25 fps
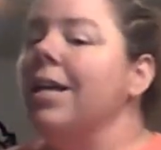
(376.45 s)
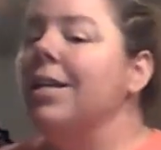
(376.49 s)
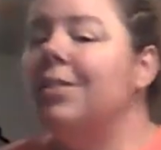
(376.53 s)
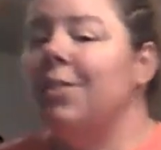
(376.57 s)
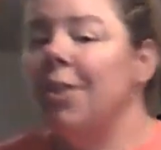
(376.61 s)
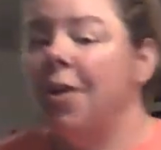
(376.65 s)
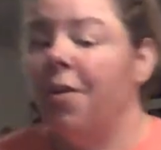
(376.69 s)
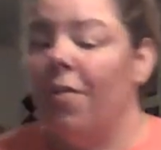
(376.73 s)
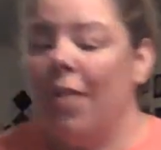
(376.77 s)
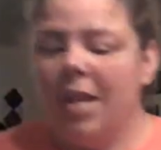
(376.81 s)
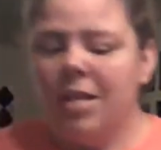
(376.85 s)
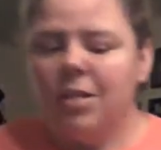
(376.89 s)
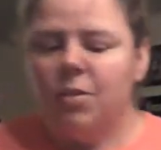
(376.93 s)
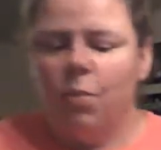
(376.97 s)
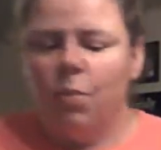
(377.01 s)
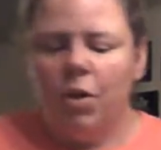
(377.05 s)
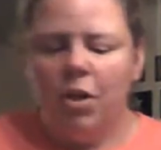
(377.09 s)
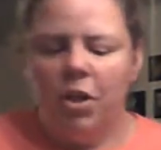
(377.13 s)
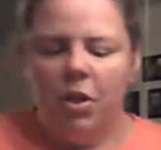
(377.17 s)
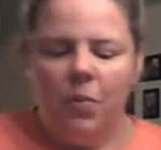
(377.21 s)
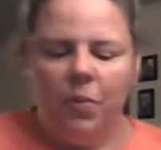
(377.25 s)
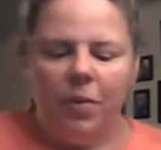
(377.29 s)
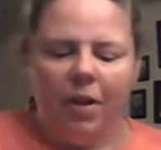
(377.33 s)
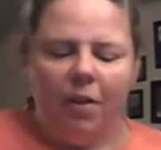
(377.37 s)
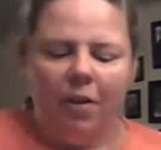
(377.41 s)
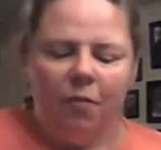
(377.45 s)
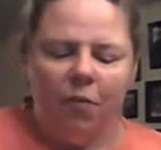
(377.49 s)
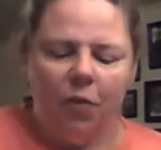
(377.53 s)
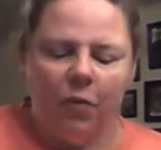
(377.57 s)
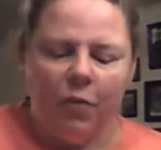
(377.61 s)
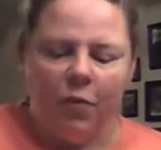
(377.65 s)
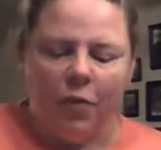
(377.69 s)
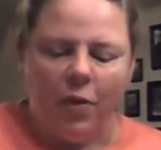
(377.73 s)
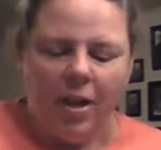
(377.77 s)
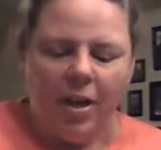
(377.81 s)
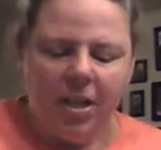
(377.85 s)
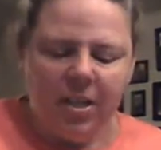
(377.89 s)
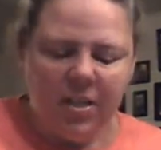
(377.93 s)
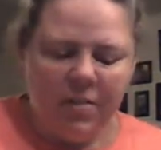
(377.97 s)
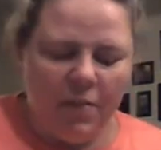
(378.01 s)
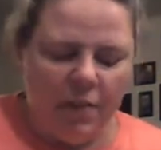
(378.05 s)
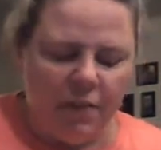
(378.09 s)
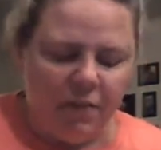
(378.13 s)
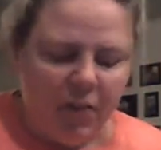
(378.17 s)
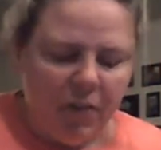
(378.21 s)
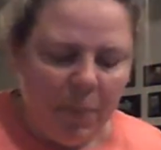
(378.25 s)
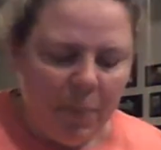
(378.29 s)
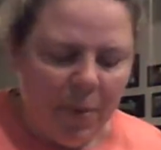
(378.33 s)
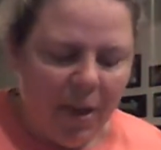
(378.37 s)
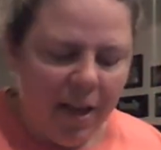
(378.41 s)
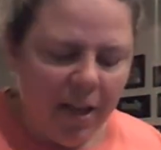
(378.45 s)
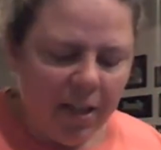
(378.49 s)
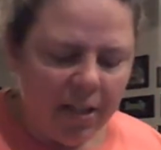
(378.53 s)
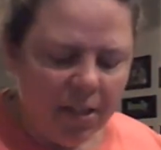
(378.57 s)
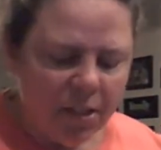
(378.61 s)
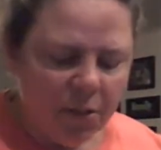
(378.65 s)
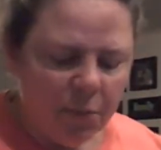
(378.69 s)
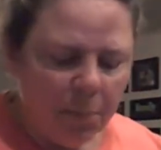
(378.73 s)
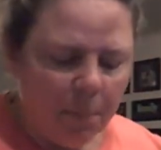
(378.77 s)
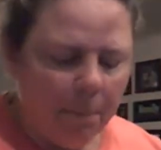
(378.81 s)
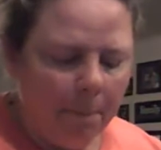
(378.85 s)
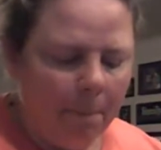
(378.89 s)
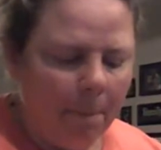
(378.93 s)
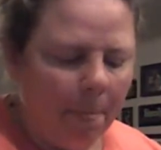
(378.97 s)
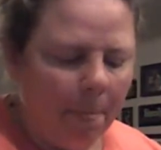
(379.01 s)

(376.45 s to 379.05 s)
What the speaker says: So that's what you would get for free. It's 50 bucks.